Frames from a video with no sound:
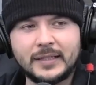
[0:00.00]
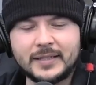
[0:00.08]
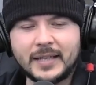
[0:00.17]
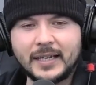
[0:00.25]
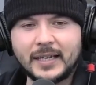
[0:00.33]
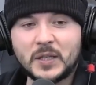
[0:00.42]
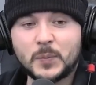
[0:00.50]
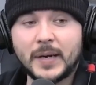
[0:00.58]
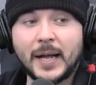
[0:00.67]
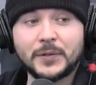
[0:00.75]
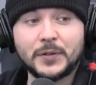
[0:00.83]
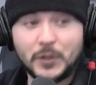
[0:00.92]
like, it's
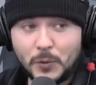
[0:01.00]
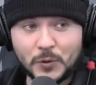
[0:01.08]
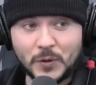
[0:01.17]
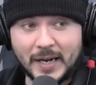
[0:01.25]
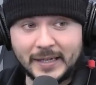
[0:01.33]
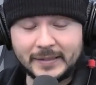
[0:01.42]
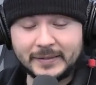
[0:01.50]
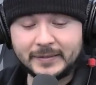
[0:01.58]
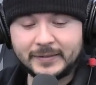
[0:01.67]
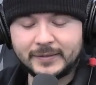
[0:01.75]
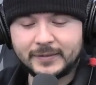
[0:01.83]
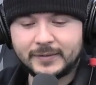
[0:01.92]
pronounced Ukraine.
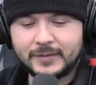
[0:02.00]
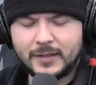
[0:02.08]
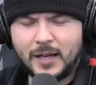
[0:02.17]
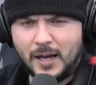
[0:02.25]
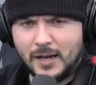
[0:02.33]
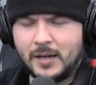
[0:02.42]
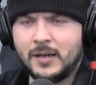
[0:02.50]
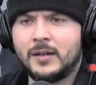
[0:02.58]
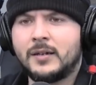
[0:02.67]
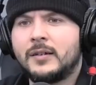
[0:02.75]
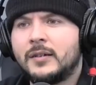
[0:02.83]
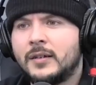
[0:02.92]
Huh.
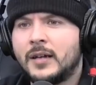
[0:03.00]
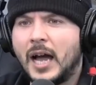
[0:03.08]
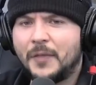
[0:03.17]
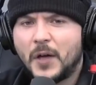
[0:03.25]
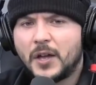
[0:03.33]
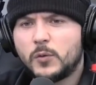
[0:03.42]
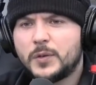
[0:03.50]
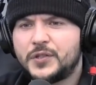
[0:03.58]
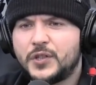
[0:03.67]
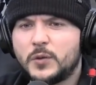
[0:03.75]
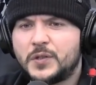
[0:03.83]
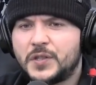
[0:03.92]
I thought it was
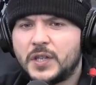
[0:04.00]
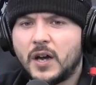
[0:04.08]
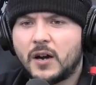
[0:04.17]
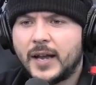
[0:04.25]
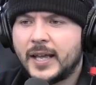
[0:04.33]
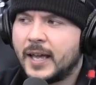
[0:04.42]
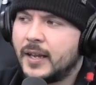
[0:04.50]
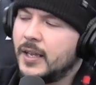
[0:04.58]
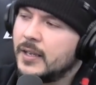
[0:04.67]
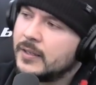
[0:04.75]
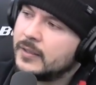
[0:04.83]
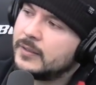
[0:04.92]
U-C-R-A-N-E.
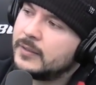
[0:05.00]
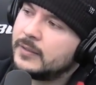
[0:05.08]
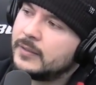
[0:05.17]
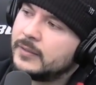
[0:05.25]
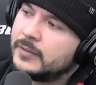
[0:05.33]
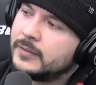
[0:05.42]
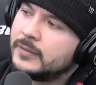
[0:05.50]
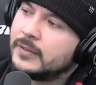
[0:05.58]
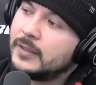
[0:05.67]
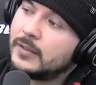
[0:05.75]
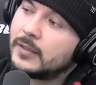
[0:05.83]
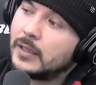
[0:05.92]
Oh, my
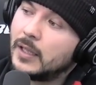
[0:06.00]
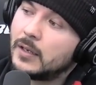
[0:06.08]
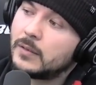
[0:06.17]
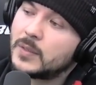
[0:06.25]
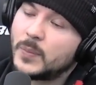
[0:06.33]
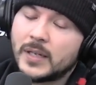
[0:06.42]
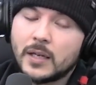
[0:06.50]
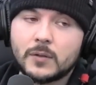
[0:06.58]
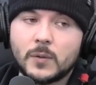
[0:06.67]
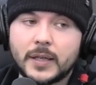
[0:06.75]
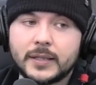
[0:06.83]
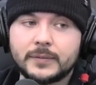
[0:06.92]
gosh. Close, but not
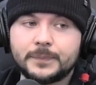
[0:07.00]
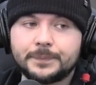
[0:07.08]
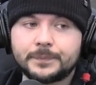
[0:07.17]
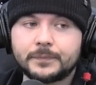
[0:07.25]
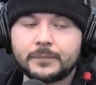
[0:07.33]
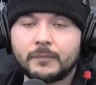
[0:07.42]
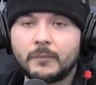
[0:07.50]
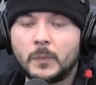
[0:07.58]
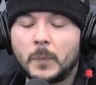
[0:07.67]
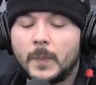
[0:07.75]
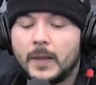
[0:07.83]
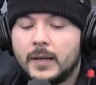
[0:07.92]
quite.
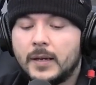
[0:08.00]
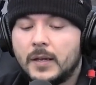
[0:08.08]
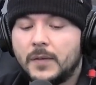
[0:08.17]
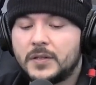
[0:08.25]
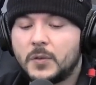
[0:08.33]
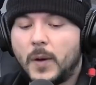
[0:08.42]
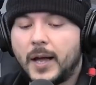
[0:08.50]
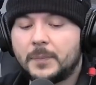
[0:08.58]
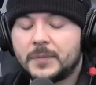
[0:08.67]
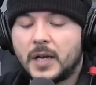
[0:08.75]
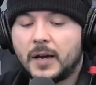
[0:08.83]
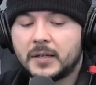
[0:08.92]
This is why I'm
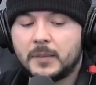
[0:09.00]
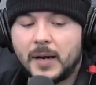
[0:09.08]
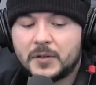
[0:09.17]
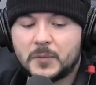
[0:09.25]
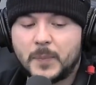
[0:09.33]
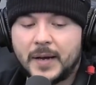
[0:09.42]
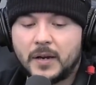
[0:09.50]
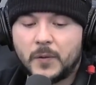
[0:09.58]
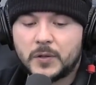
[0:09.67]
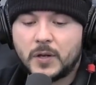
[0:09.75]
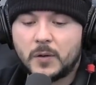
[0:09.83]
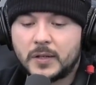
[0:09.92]
talking about just buying all
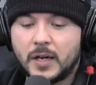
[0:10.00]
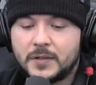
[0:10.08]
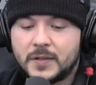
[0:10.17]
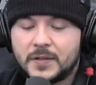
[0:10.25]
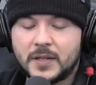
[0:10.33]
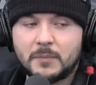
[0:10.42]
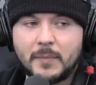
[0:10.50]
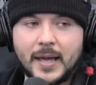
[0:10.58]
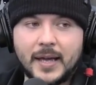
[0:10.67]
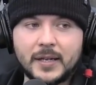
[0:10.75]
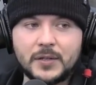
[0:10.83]
those coconuts and sitting back and